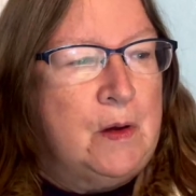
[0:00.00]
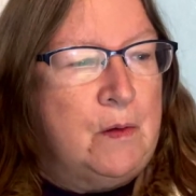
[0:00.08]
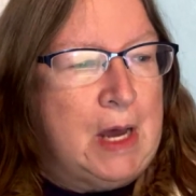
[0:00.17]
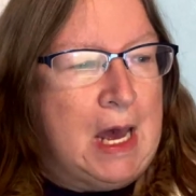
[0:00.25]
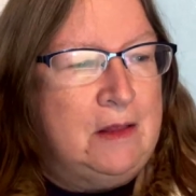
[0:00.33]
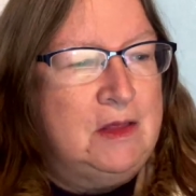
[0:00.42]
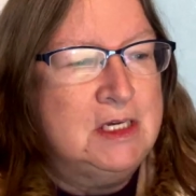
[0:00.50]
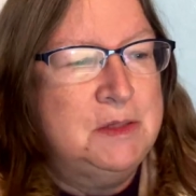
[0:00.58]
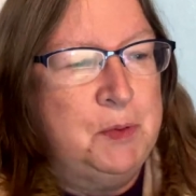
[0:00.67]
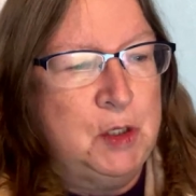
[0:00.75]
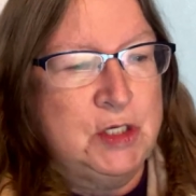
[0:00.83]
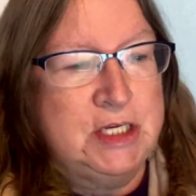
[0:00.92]
Okay, this
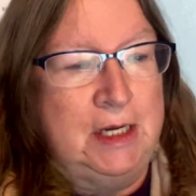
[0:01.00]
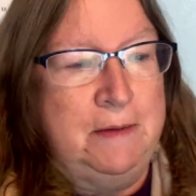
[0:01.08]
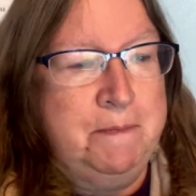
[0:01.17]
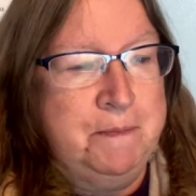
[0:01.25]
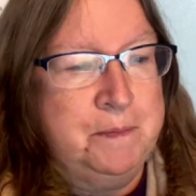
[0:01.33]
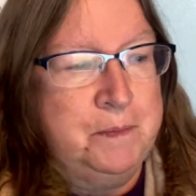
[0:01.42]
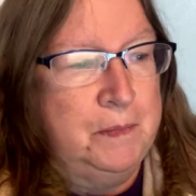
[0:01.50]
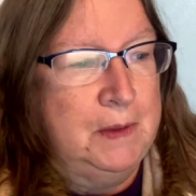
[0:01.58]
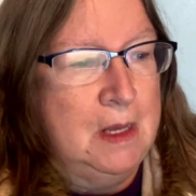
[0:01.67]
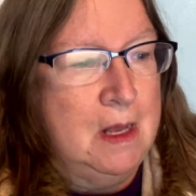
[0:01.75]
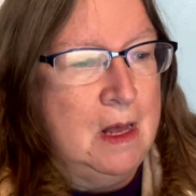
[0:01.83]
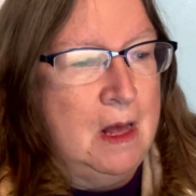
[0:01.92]
person
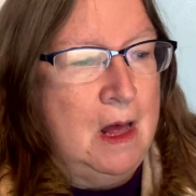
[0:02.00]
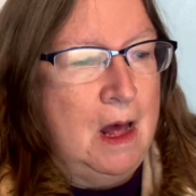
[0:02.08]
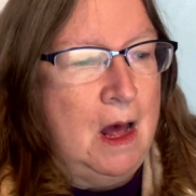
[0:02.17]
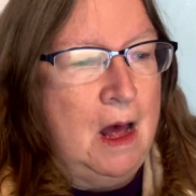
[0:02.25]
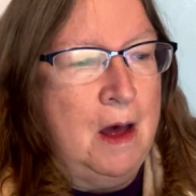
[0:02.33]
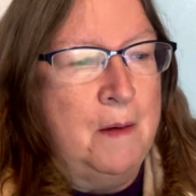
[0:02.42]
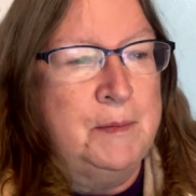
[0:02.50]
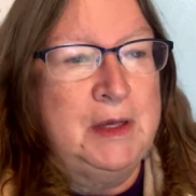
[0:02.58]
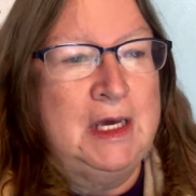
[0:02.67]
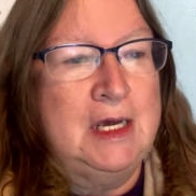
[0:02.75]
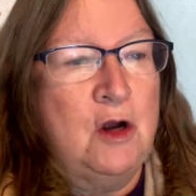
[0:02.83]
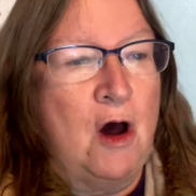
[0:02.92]

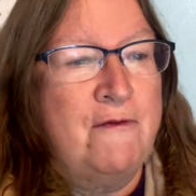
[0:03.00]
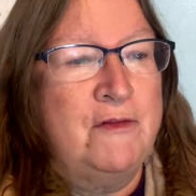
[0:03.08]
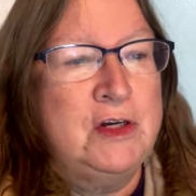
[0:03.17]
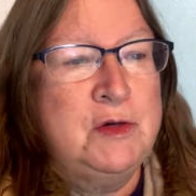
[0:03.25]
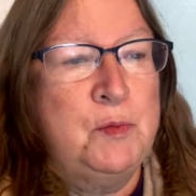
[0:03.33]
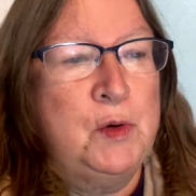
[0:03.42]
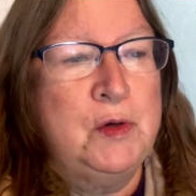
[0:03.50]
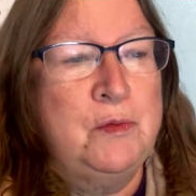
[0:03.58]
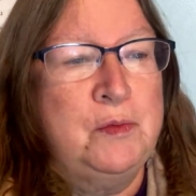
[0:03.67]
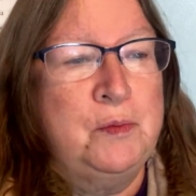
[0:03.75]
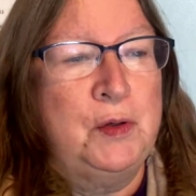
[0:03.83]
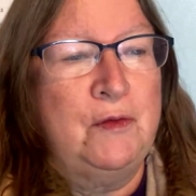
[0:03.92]
can often
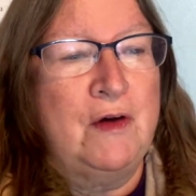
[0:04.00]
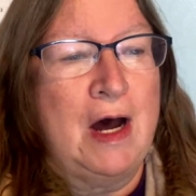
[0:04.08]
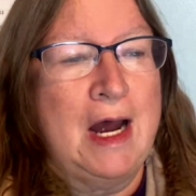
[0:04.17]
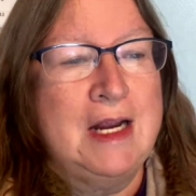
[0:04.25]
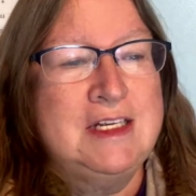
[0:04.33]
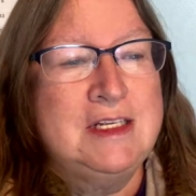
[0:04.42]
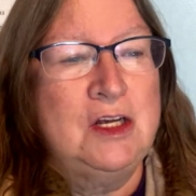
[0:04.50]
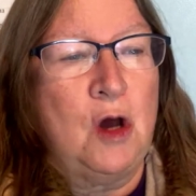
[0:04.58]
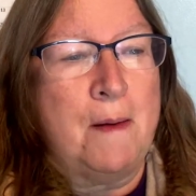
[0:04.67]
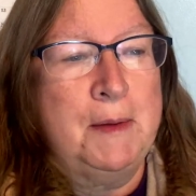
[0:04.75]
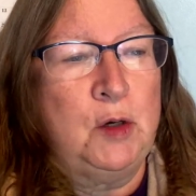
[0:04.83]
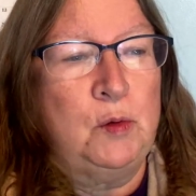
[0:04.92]
provide
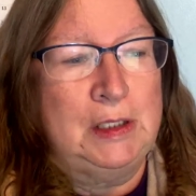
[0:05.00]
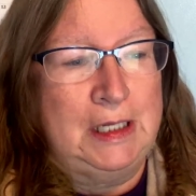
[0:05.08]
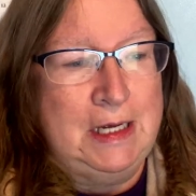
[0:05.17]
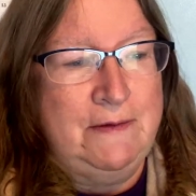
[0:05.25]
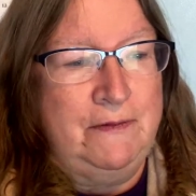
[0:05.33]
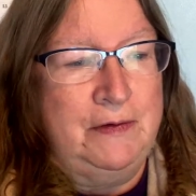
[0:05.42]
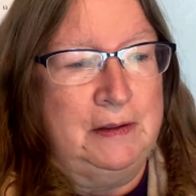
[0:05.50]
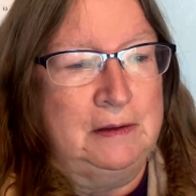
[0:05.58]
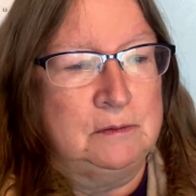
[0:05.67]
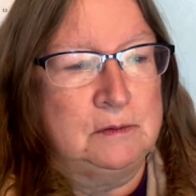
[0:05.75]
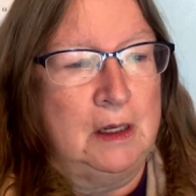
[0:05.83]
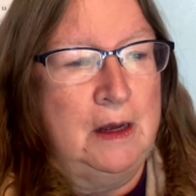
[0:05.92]
comic relief,
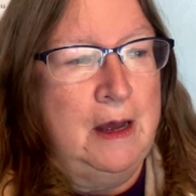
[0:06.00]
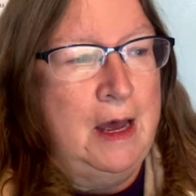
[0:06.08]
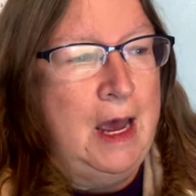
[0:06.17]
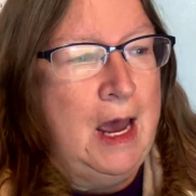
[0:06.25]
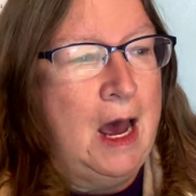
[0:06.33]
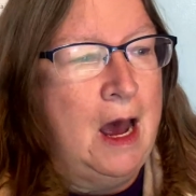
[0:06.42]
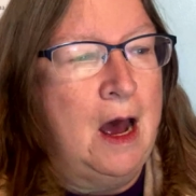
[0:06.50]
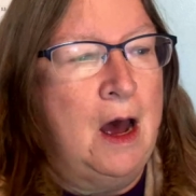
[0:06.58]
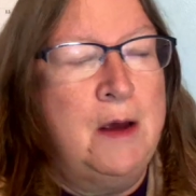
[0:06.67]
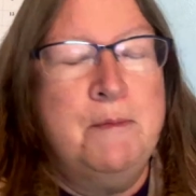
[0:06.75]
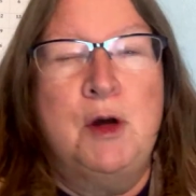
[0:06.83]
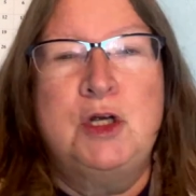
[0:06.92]

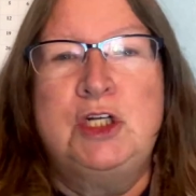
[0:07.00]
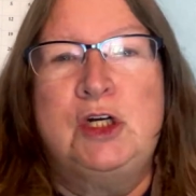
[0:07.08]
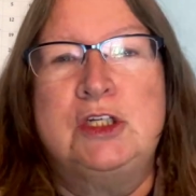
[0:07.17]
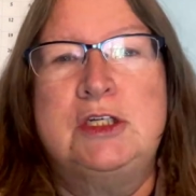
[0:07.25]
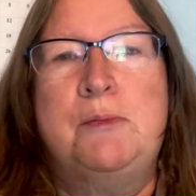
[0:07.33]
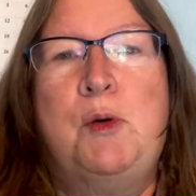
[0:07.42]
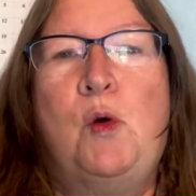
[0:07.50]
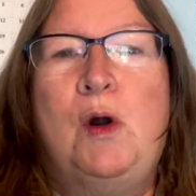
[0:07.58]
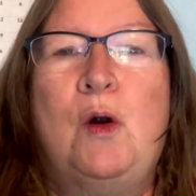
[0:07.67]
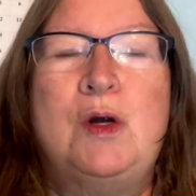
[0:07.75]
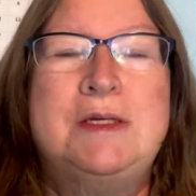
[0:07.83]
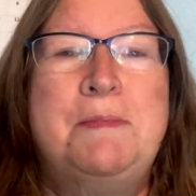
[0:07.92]
emotional
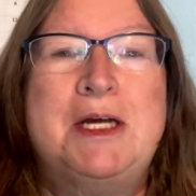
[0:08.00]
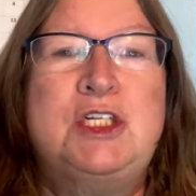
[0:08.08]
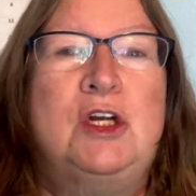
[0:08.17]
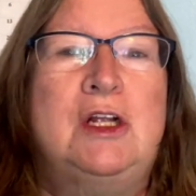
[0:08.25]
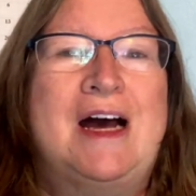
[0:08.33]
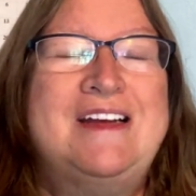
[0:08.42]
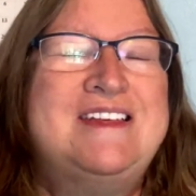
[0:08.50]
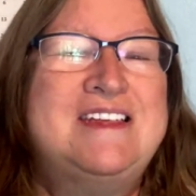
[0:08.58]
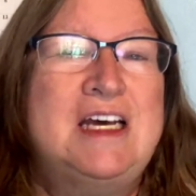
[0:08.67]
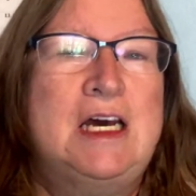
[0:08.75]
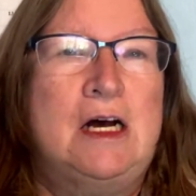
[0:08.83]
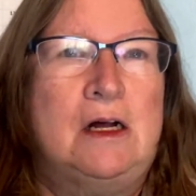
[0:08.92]
support, or specialized
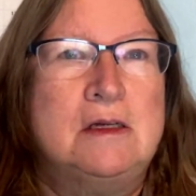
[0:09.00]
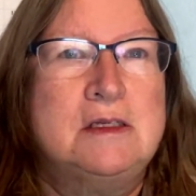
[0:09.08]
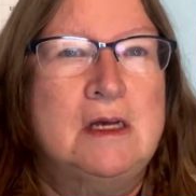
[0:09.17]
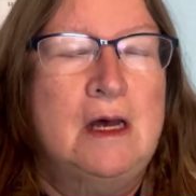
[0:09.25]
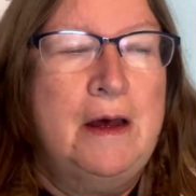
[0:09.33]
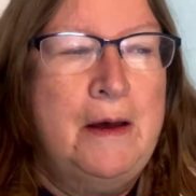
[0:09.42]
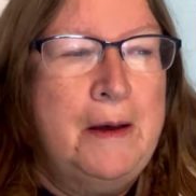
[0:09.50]
skills